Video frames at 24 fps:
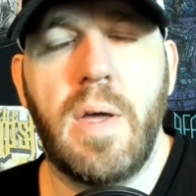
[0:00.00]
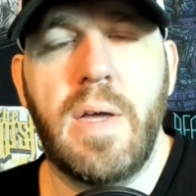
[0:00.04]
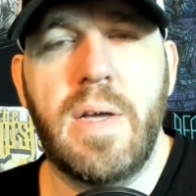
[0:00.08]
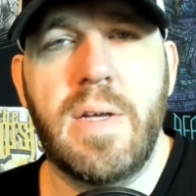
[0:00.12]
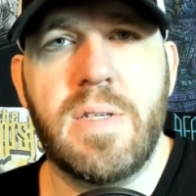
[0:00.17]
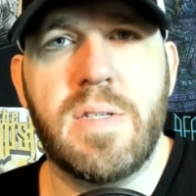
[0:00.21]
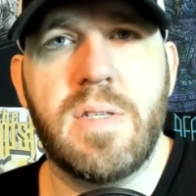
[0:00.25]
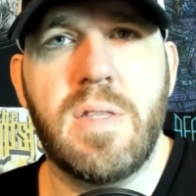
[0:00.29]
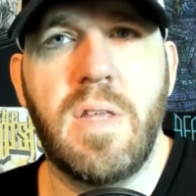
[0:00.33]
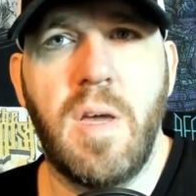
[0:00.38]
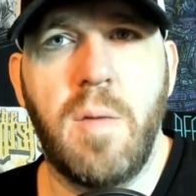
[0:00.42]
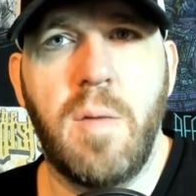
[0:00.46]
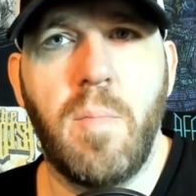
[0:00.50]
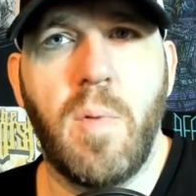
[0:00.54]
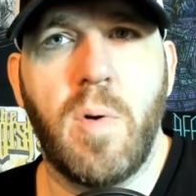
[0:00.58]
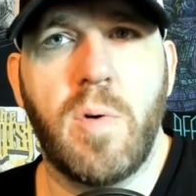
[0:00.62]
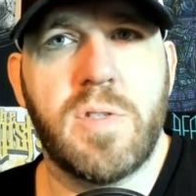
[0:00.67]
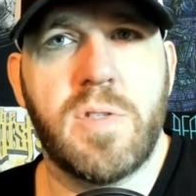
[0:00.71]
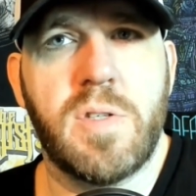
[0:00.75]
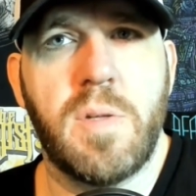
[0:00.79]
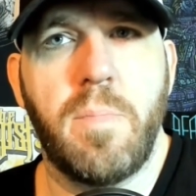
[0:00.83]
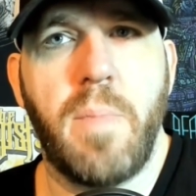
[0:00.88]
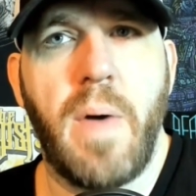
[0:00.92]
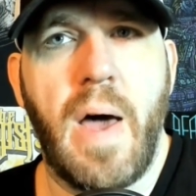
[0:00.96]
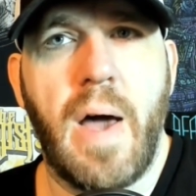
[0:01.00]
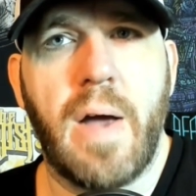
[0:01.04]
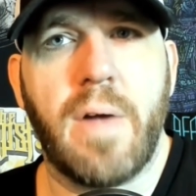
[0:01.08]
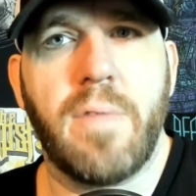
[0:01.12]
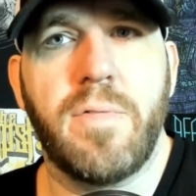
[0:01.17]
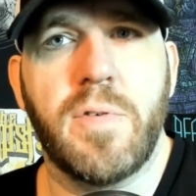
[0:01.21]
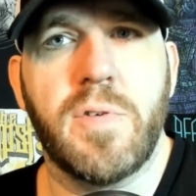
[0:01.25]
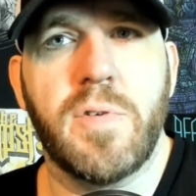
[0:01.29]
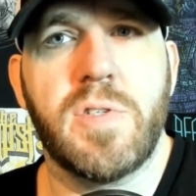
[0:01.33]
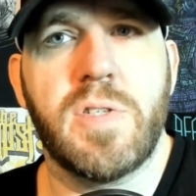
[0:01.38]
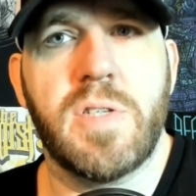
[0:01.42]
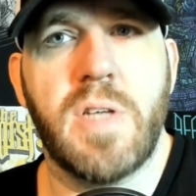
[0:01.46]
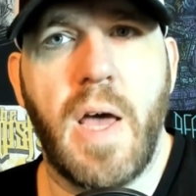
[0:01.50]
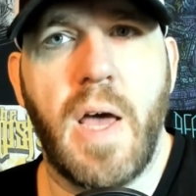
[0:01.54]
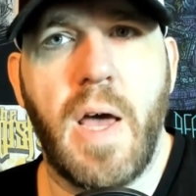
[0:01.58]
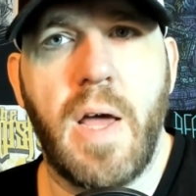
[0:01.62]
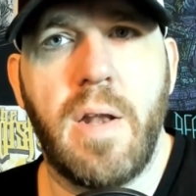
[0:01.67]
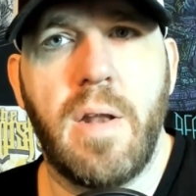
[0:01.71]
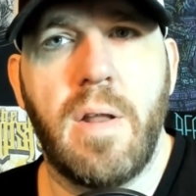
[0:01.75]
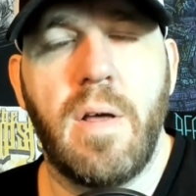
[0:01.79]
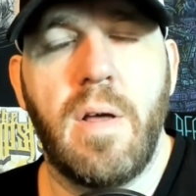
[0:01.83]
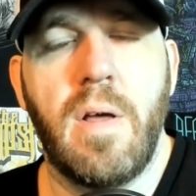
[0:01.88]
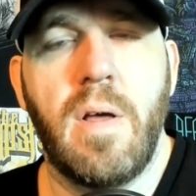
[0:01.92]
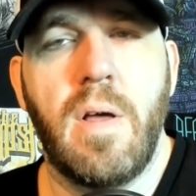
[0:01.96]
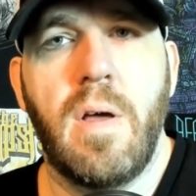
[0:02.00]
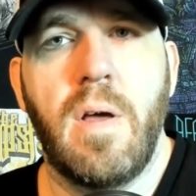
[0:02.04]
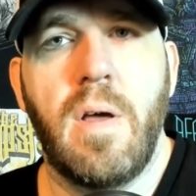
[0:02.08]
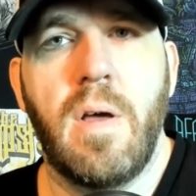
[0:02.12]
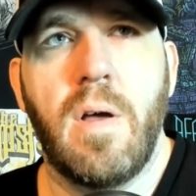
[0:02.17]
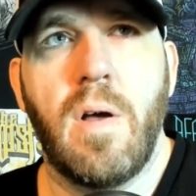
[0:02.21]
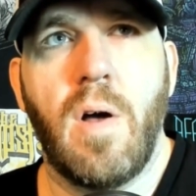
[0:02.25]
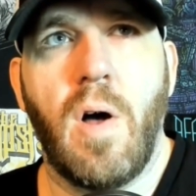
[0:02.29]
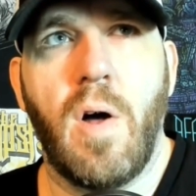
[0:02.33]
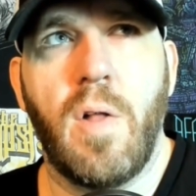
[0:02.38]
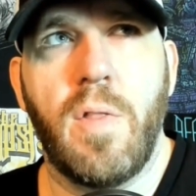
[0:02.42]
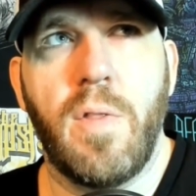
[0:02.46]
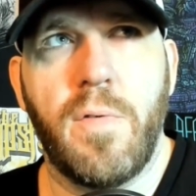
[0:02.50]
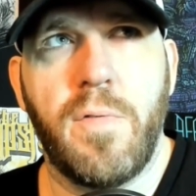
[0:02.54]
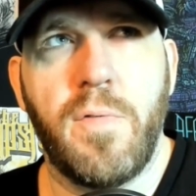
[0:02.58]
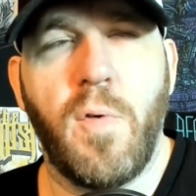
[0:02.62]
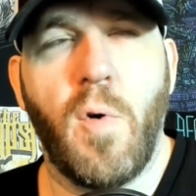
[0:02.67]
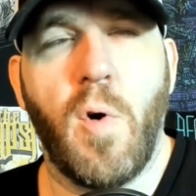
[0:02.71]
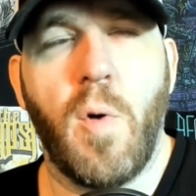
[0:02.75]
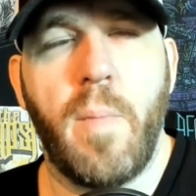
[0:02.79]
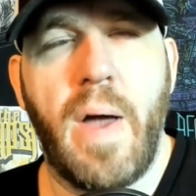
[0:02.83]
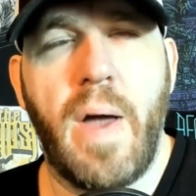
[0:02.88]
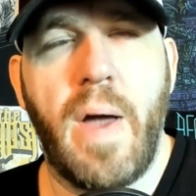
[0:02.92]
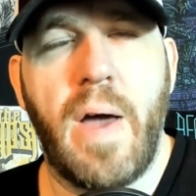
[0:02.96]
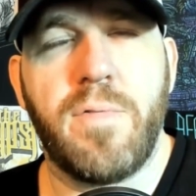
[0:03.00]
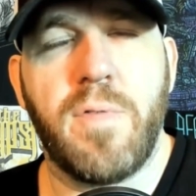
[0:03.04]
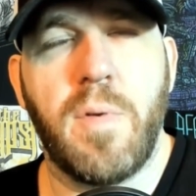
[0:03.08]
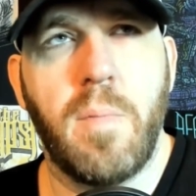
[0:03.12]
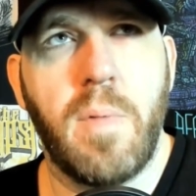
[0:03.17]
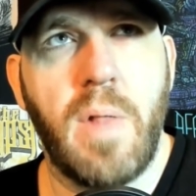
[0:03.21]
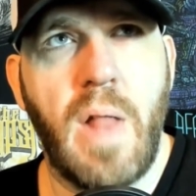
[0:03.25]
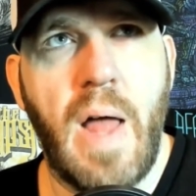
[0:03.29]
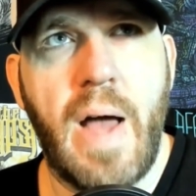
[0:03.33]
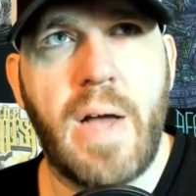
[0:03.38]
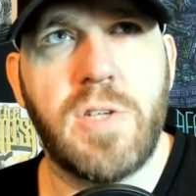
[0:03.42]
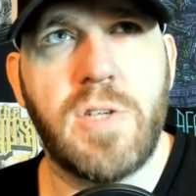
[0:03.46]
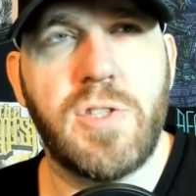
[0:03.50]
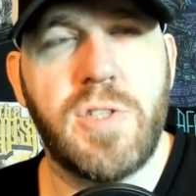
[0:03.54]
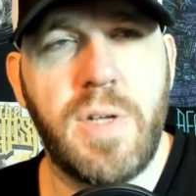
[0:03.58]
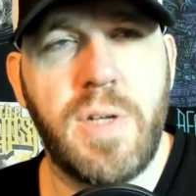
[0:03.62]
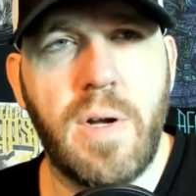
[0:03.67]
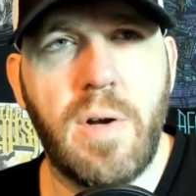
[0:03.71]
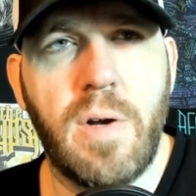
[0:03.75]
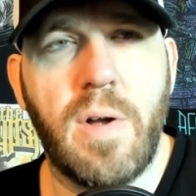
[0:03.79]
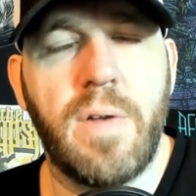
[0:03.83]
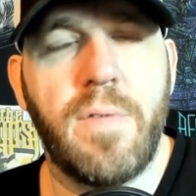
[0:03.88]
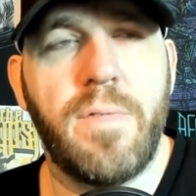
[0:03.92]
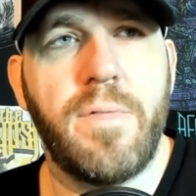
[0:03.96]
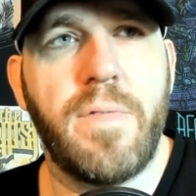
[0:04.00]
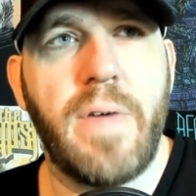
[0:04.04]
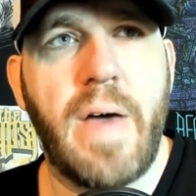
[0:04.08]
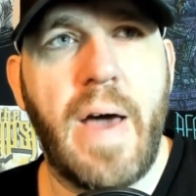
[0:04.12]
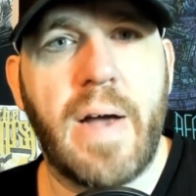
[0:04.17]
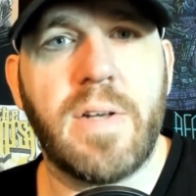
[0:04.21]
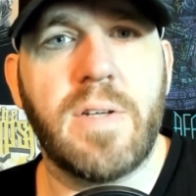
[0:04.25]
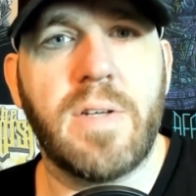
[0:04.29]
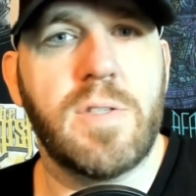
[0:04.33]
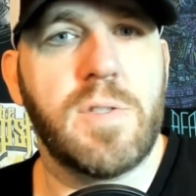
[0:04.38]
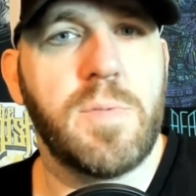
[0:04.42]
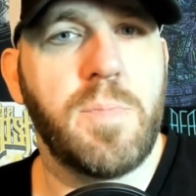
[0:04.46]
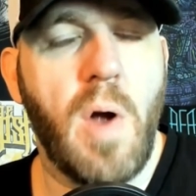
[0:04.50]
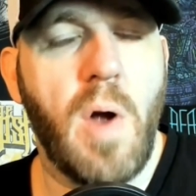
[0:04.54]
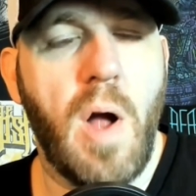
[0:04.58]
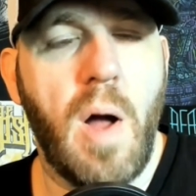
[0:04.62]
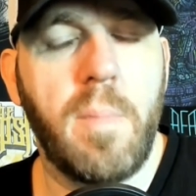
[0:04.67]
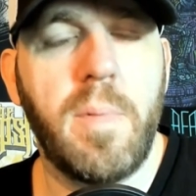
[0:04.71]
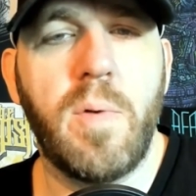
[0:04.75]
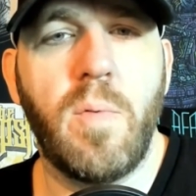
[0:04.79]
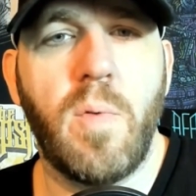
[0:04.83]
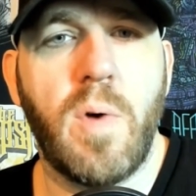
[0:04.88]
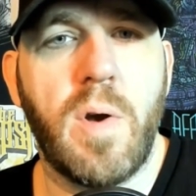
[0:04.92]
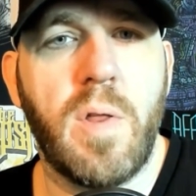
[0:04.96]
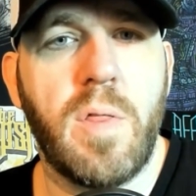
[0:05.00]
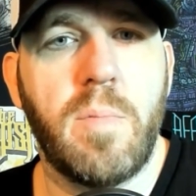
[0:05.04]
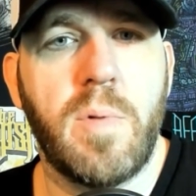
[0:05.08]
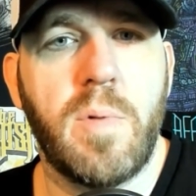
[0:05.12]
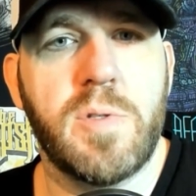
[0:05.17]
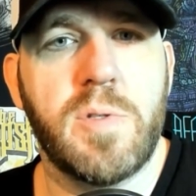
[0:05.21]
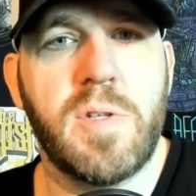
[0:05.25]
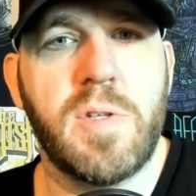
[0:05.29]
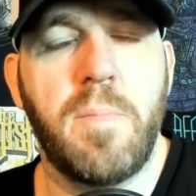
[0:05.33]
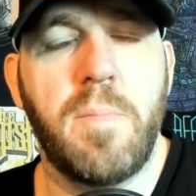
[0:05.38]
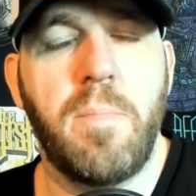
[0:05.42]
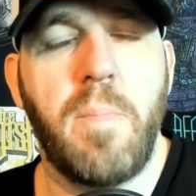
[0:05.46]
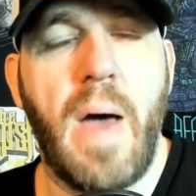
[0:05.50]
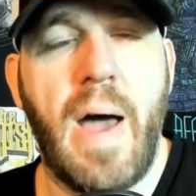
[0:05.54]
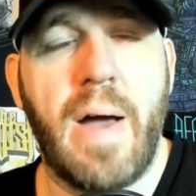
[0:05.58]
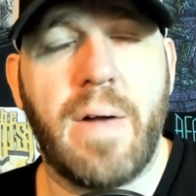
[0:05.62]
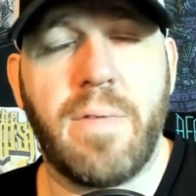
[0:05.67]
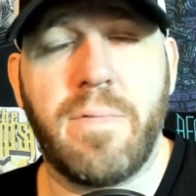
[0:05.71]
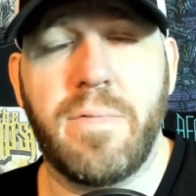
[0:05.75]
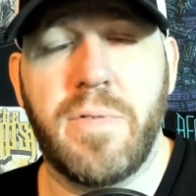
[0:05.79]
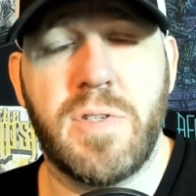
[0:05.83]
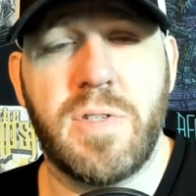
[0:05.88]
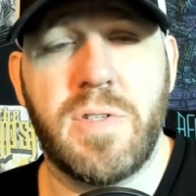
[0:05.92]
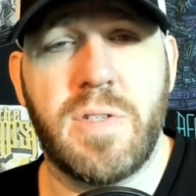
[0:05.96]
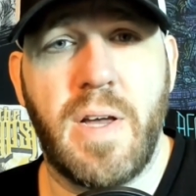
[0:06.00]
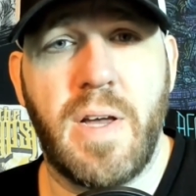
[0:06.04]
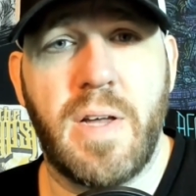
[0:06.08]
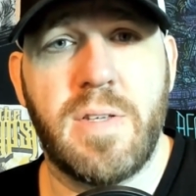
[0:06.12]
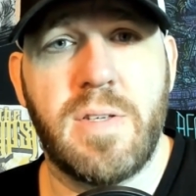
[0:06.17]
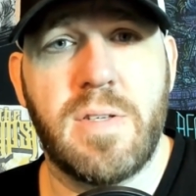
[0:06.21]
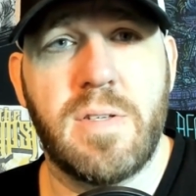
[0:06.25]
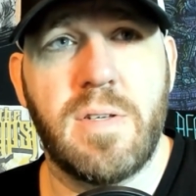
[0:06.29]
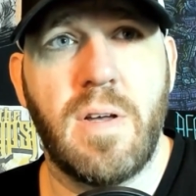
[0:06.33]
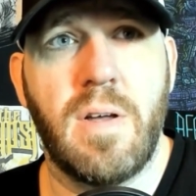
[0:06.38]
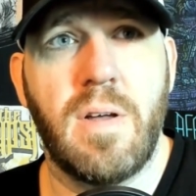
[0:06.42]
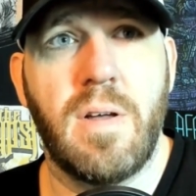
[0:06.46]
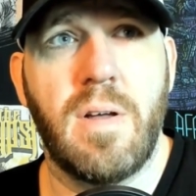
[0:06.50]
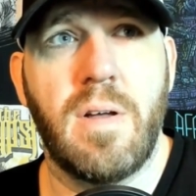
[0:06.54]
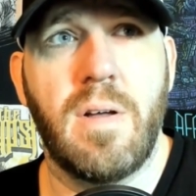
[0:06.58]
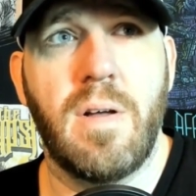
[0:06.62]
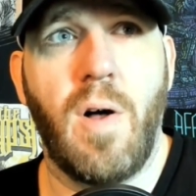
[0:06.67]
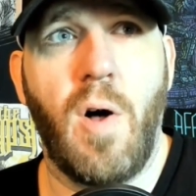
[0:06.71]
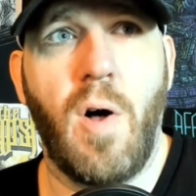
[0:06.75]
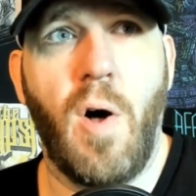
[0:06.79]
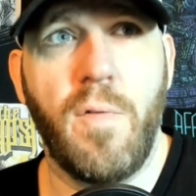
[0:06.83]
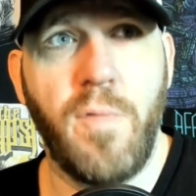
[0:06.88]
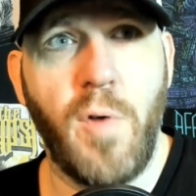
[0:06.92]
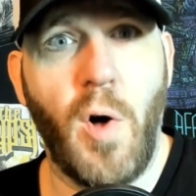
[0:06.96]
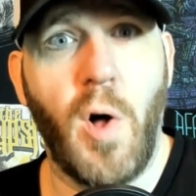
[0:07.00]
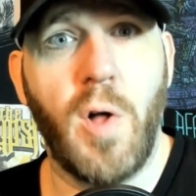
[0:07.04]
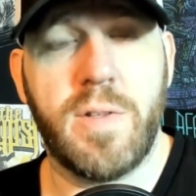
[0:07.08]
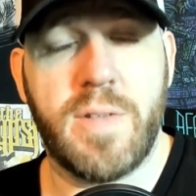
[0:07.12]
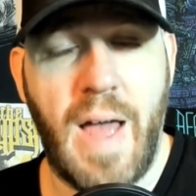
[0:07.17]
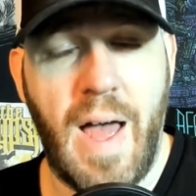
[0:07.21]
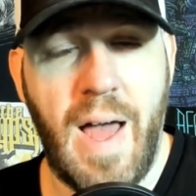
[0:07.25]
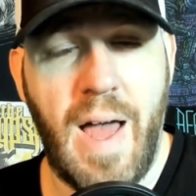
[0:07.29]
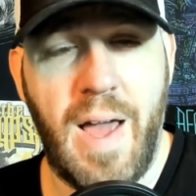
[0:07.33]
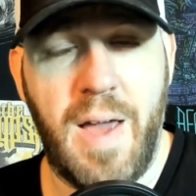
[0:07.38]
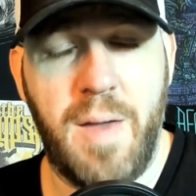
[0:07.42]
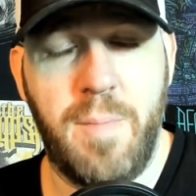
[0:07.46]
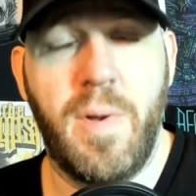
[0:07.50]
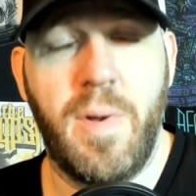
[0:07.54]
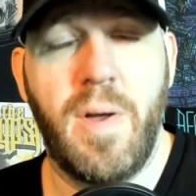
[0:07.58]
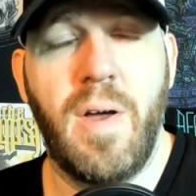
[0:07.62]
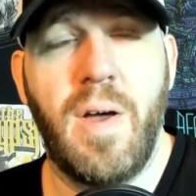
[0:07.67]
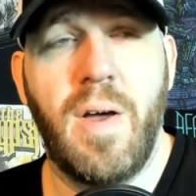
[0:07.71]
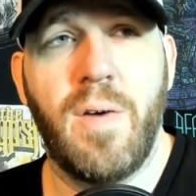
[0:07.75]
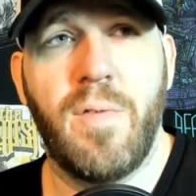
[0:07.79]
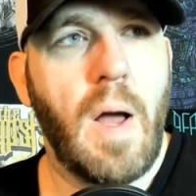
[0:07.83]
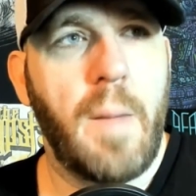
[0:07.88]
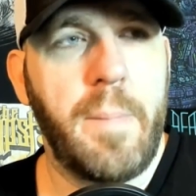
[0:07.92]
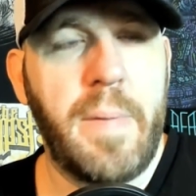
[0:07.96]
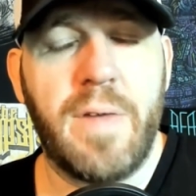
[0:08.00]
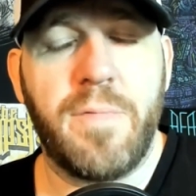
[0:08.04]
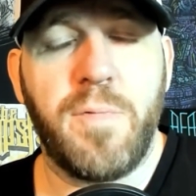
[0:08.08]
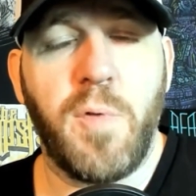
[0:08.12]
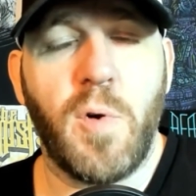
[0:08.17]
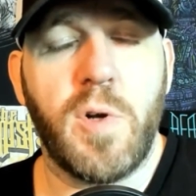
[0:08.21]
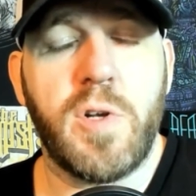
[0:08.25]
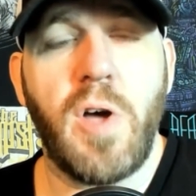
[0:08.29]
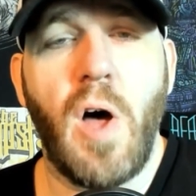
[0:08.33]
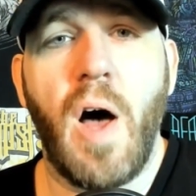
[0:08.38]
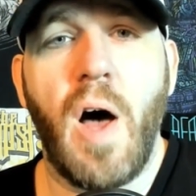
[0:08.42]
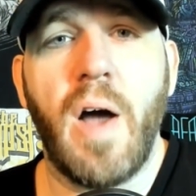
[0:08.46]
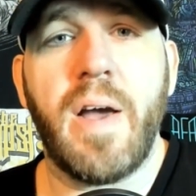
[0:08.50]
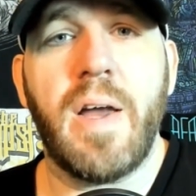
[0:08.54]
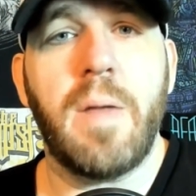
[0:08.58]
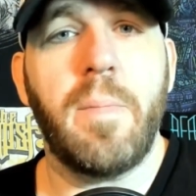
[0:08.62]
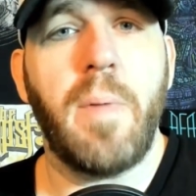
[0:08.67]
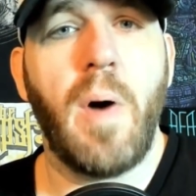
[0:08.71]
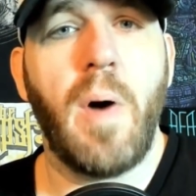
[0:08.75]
is the most impactful set on the format from last year. In fact, it's probably one of the most impactful sets of all time. I mean, if we're talking